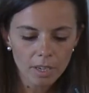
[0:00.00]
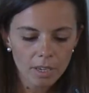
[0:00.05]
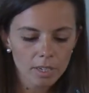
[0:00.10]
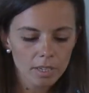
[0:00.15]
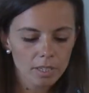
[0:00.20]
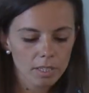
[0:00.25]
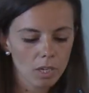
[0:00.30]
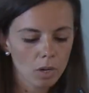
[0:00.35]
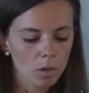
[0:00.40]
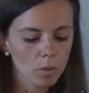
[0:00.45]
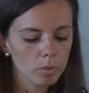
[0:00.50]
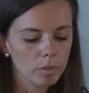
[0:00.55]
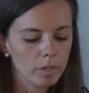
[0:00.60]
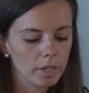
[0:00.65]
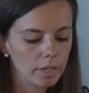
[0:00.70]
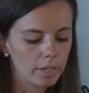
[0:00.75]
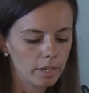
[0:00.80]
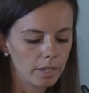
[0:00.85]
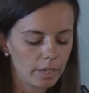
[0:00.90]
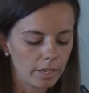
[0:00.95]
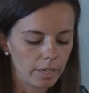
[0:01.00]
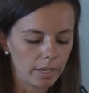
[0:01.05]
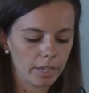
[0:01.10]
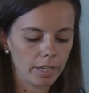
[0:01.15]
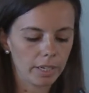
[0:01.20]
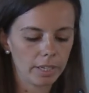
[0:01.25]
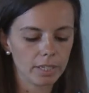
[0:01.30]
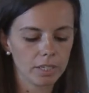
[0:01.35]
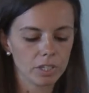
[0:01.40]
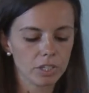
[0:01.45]
So,
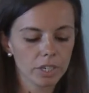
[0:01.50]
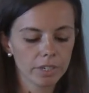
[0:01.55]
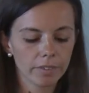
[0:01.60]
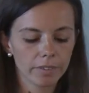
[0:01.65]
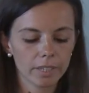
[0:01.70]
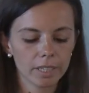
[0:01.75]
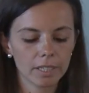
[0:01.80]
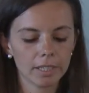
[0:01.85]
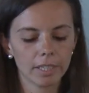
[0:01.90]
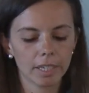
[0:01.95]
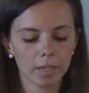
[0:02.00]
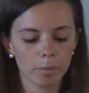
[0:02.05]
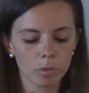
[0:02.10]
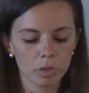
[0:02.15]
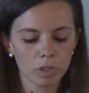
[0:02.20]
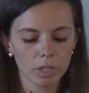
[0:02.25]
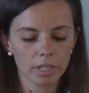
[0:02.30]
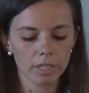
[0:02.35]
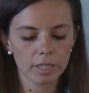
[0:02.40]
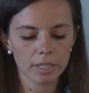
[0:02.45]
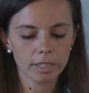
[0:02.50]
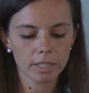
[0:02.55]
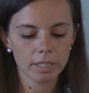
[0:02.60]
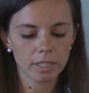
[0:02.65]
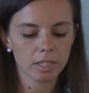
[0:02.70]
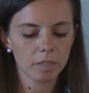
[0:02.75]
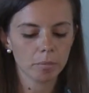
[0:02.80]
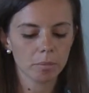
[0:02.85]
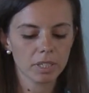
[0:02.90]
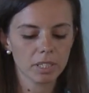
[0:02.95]
in general, the hemostatic
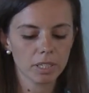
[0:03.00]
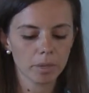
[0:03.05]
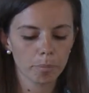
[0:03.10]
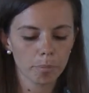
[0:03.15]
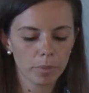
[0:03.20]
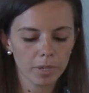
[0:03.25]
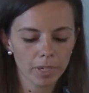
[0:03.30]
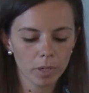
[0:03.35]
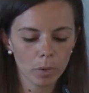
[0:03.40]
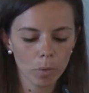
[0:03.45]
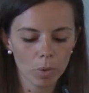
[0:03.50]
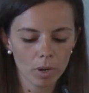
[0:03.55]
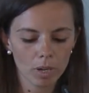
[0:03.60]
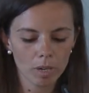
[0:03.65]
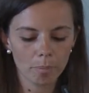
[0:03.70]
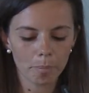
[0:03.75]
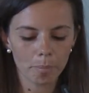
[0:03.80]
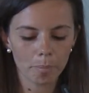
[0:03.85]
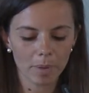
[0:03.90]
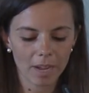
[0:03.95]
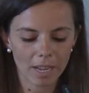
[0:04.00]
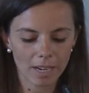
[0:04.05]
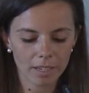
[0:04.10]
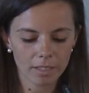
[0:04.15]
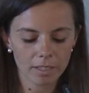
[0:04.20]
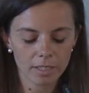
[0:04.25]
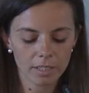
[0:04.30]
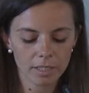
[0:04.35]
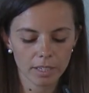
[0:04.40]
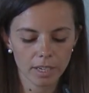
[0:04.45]
system is a very
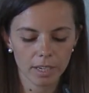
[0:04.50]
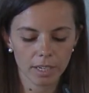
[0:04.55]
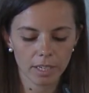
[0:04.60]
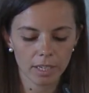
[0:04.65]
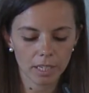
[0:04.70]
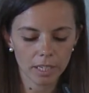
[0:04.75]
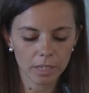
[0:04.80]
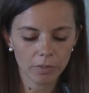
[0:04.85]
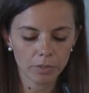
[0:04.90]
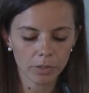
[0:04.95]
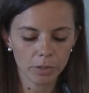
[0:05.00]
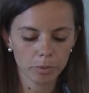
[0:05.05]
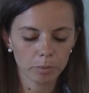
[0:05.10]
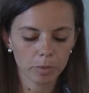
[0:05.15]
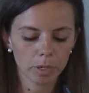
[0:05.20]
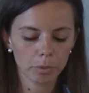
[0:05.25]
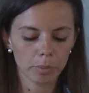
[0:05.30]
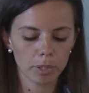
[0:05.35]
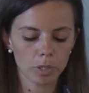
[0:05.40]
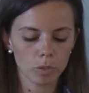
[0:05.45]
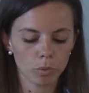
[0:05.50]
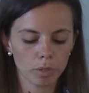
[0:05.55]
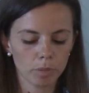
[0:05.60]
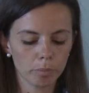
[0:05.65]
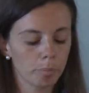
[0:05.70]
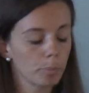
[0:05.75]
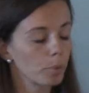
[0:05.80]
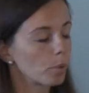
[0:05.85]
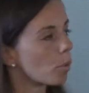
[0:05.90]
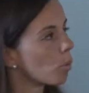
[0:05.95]
well-balanced equilibrium
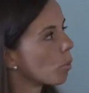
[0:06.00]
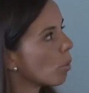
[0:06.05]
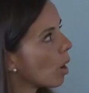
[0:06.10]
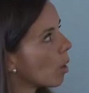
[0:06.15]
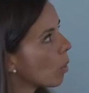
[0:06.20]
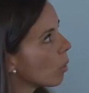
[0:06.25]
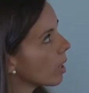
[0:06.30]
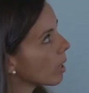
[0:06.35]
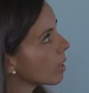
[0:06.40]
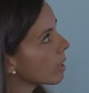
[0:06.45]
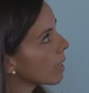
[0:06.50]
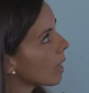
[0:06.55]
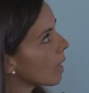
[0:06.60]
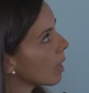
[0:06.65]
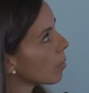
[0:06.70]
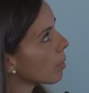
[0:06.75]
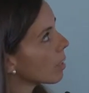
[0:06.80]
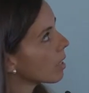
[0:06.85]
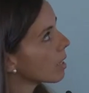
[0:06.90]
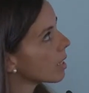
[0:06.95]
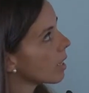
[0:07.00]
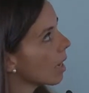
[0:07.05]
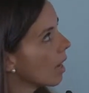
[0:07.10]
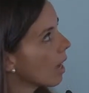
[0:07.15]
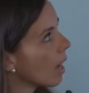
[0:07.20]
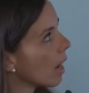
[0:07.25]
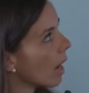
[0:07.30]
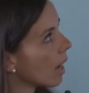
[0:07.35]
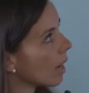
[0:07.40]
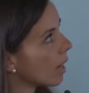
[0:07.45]
between procoagulant elements
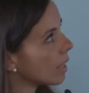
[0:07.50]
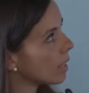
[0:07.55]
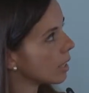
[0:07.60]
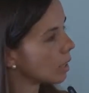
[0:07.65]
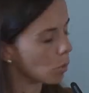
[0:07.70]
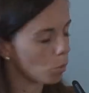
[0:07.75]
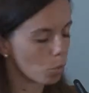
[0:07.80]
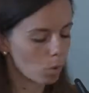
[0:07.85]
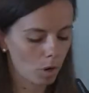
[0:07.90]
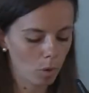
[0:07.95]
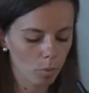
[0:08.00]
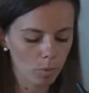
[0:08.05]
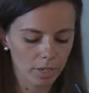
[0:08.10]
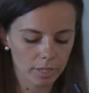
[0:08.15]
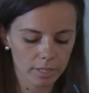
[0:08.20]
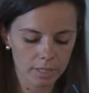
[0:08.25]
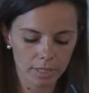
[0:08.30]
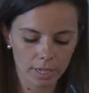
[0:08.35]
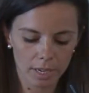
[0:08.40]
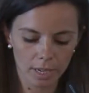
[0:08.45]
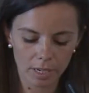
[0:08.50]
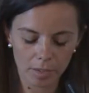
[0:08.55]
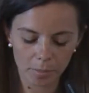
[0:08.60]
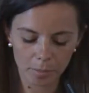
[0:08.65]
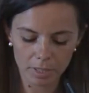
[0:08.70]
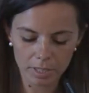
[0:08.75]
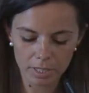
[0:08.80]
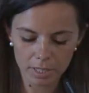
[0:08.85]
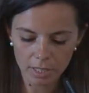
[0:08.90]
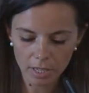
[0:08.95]
and anticoagulant
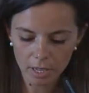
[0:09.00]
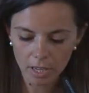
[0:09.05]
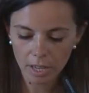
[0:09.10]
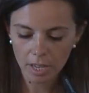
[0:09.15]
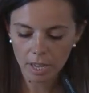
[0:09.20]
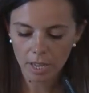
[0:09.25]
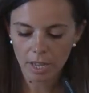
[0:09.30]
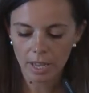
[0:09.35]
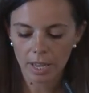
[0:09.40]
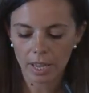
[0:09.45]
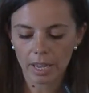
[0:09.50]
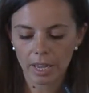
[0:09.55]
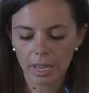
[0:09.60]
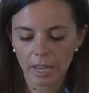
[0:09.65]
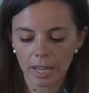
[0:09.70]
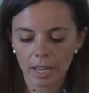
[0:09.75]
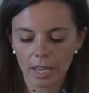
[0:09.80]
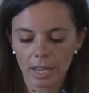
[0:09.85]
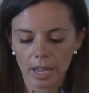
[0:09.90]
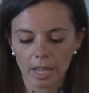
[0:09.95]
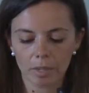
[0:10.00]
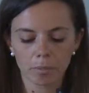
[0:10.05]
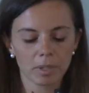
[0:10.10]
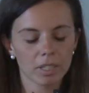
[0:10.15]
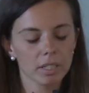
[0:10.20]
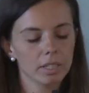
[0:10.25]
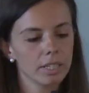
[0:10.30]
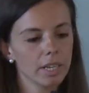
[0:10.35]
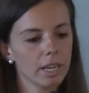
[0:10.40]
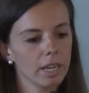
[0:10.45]
elements, and
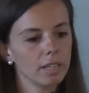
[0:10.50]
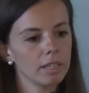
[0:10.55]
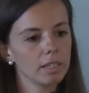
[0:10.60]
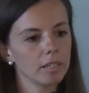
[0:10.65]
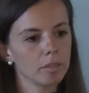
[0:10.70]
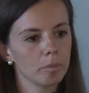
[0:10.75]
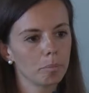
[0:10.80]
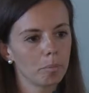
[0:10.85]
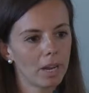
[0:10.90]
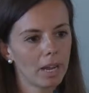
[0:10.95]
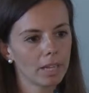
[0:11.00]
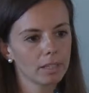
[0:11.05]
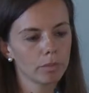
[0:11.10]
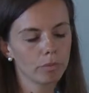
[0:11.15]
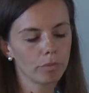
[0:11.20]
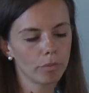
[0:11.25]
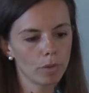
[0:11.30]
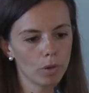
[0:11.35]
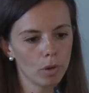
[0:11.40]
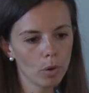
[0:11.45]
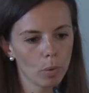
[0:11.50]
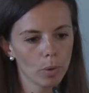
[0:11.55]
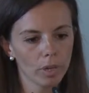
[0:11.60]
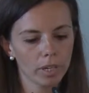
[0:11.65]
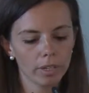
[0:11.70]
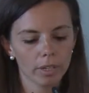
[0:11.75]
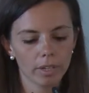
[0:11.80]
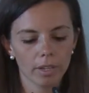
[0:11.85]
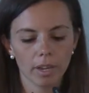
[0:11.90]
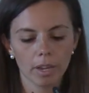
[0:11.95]
maintain the blood
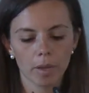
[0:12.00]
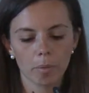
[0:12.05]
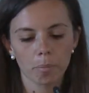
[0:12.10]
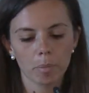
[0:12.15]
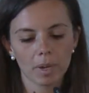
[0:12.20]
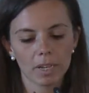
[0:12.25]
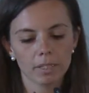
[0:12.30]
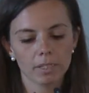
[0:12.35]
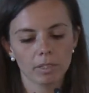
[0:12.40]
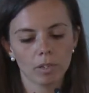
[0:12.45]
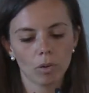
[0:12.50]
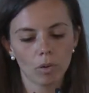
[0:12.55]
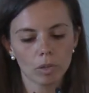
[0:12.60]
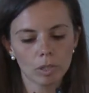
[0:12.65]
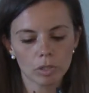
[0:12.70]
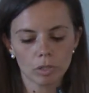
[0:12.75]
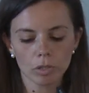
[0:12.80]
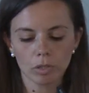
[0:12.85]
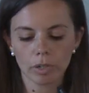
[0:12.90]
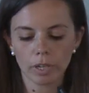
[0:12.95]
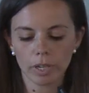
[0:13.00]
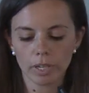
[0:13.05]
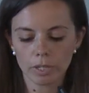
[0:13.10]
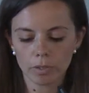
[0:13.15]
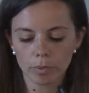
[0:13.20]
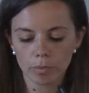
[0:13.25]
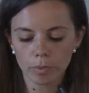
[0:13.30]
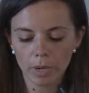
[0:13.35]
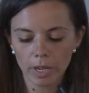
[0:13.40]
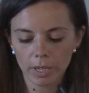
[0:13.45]
flowing, but also
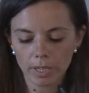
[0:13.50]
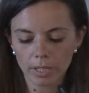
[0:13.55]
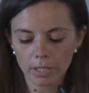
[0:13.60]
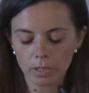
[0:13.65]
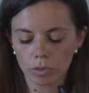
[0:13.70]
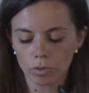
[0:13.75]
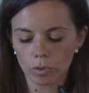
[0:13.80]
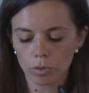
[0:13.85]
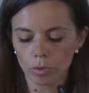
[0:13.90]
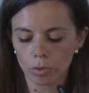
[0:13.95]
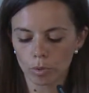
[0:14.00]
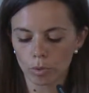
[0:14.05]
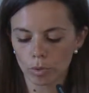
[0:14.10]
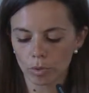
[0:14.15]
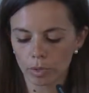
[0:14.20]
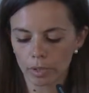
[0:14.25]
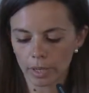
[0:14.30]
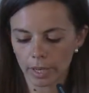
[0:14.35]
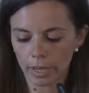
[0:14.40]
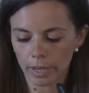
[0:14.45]
is ready to